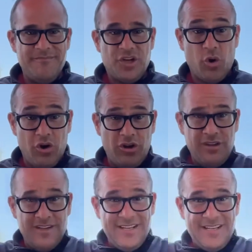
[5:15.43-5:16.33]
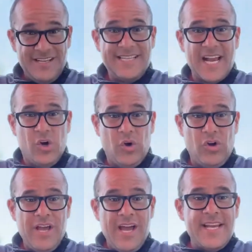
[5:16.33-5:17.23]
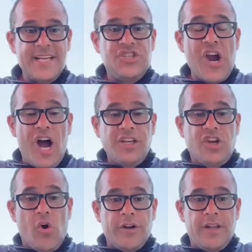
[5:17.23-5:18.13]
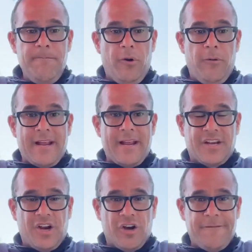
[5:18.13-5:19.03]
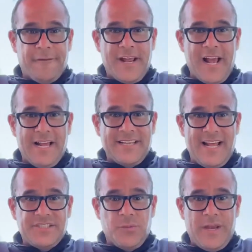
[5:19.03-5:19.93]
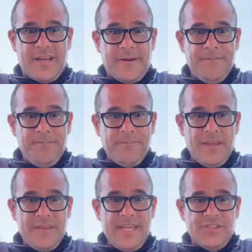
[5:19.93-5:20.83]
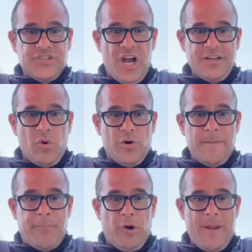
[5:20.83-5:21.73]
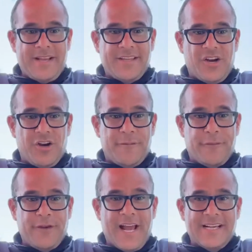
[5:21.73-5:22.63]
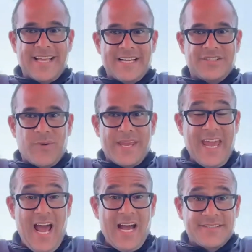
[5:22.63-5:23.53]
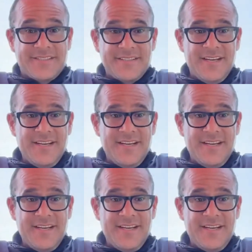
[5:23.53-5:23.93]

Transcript: Cool? Is that cool? Did John Gordon pull back the curtain for you guys last week? Did John Gordon pull back the curtain for you guys last week? Yes.